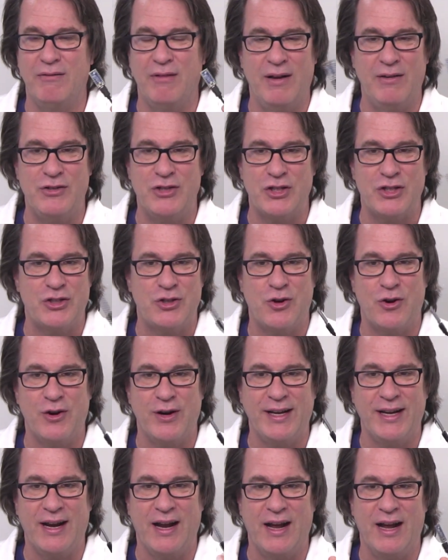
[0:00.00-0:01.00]
just
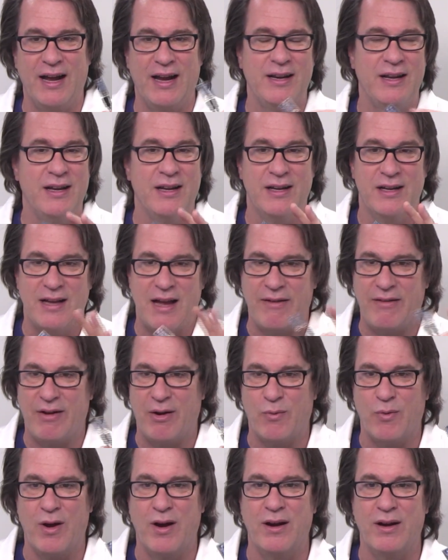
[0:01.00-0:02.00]
turning it on, having it
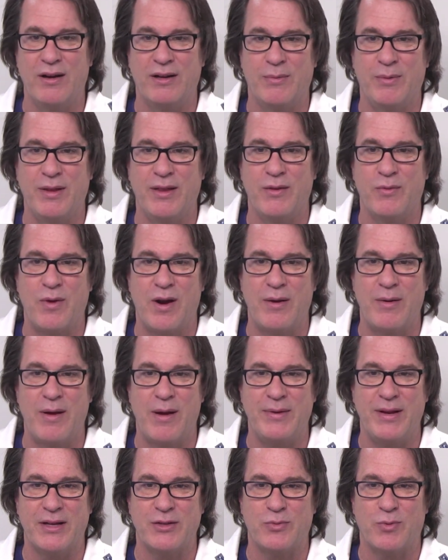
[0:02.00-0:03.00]
run, completely run
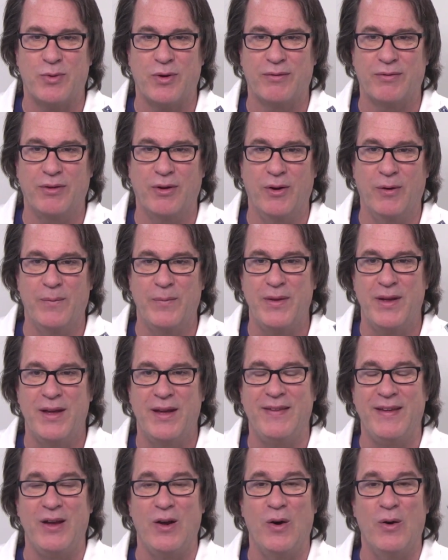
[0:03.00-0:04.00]
an MDS workflow.
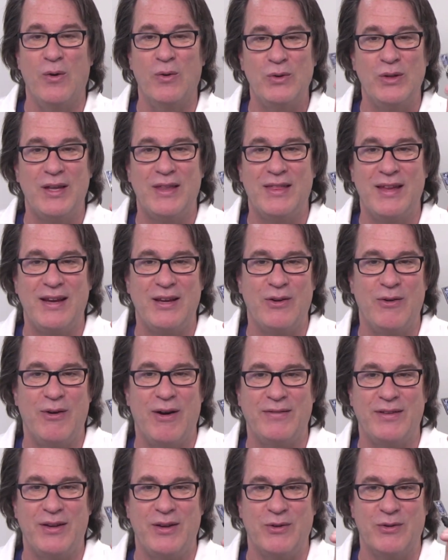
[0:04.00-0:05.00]
The only thing you
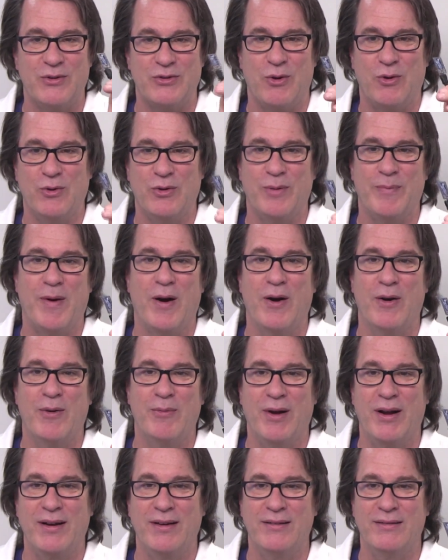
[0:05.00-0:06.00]
have to do is hold the power
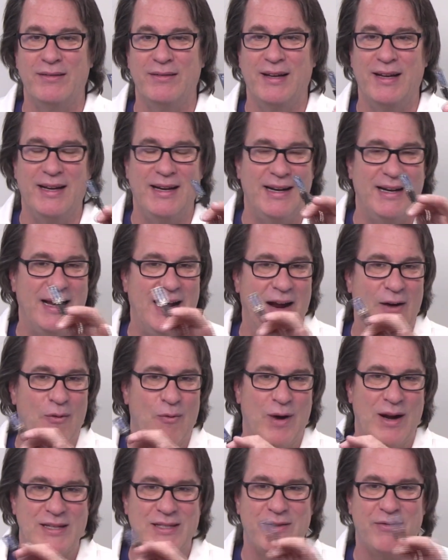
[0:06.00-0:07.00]
button, and the
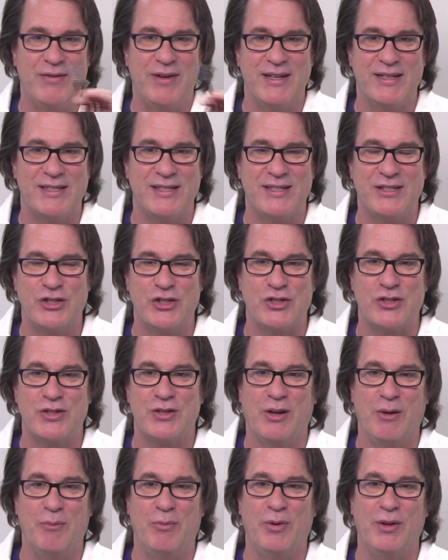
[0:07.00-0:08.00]
rest of it is
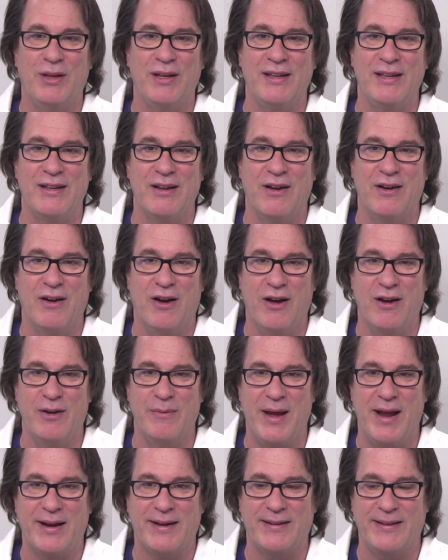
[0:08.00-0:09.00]
just completely done
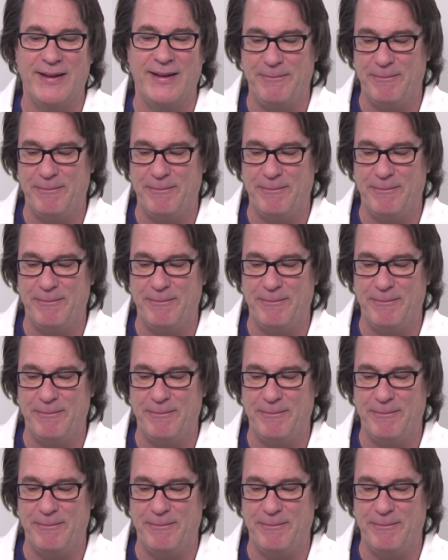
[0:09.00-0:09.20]
automatically.